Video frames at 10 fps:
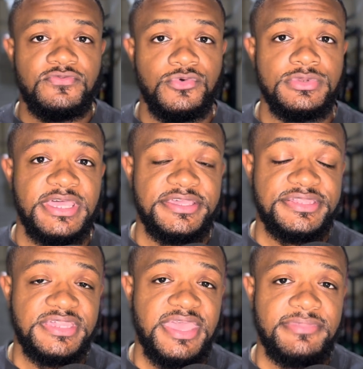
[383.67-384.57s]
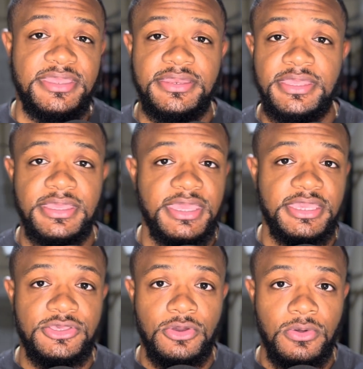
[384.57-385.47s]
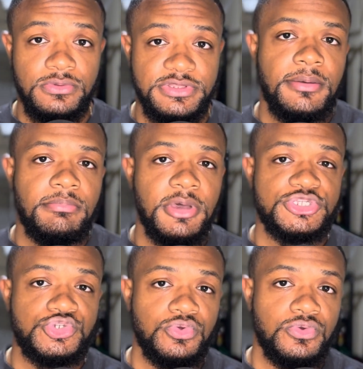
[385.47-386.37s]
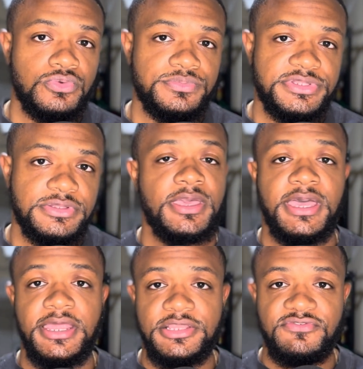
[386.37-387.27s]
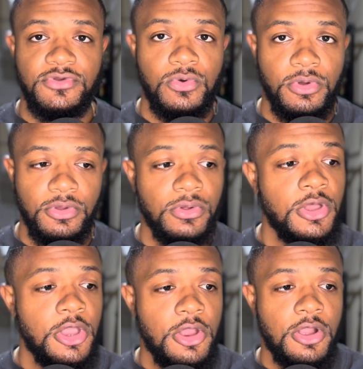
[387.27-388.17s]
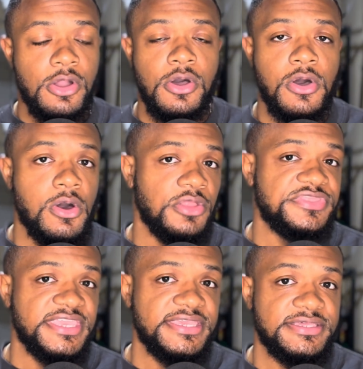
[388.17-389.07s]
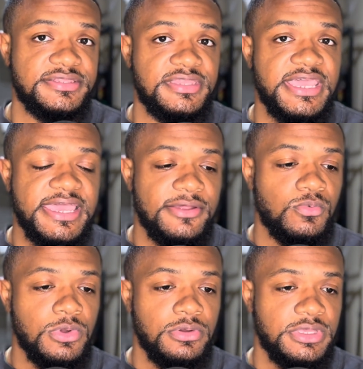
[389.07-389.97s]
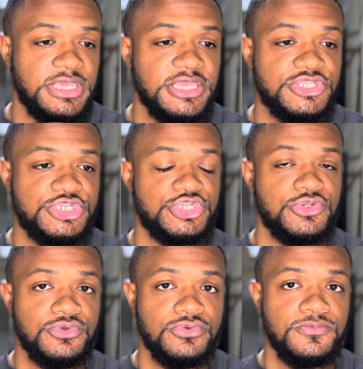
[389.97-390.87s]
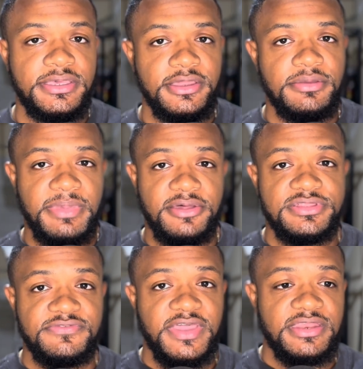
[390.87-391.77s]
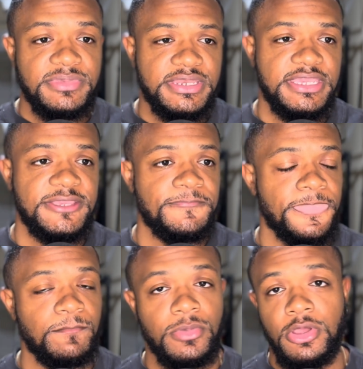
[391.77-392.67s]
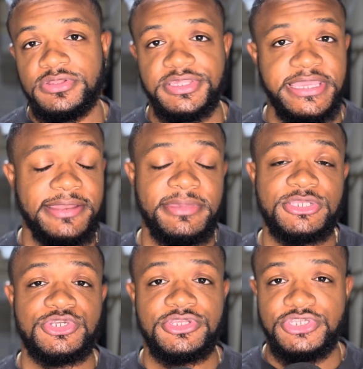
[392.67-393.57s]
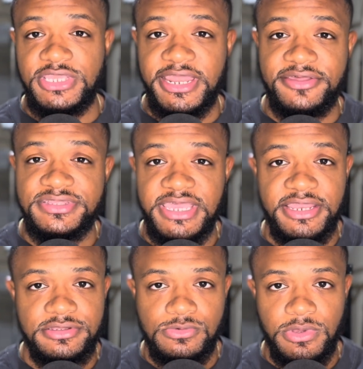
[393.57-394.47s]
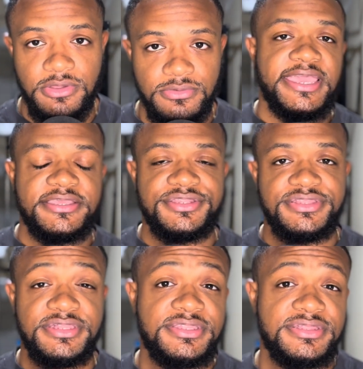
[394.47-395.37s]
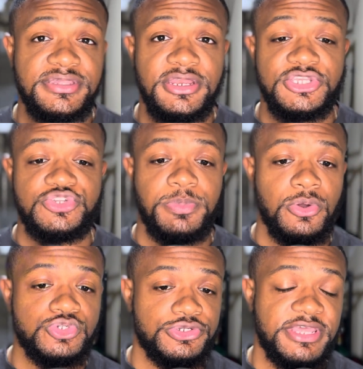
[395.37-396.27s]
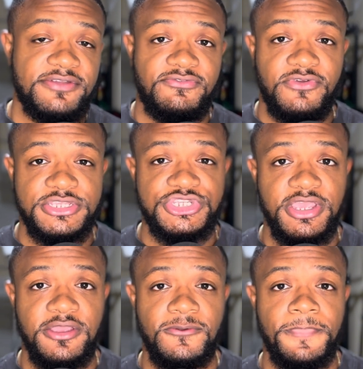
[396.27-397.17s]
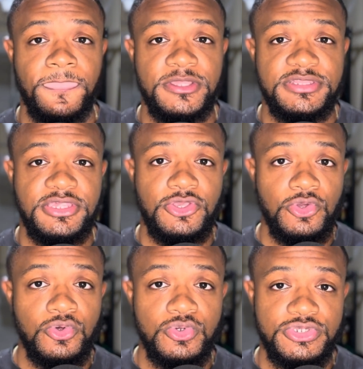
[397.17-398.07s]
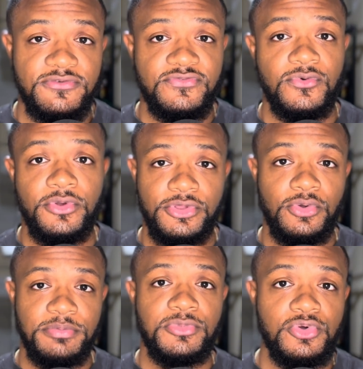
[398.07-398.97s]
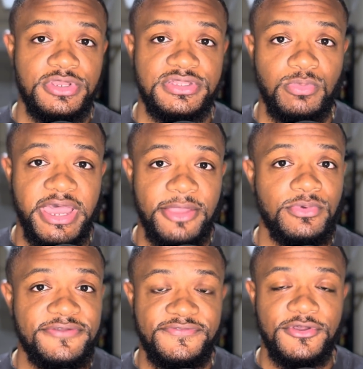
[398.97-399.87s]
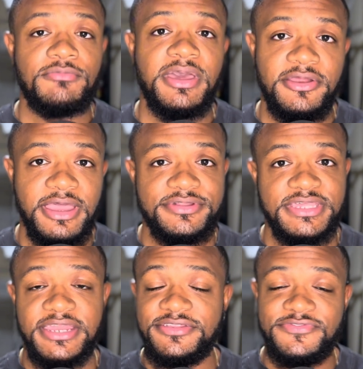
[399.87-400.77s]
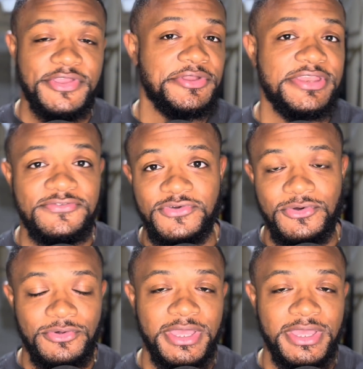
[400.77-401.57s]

Foods like salmon, egg yolks, mushrooms, cod liver oil are all things that will get you good amounts of vitamin D, but also you got to make sure that you get outside as well. Consistent sun exposure, that fresh air is huge for your mood. It's why we feel better outside. It's very difficult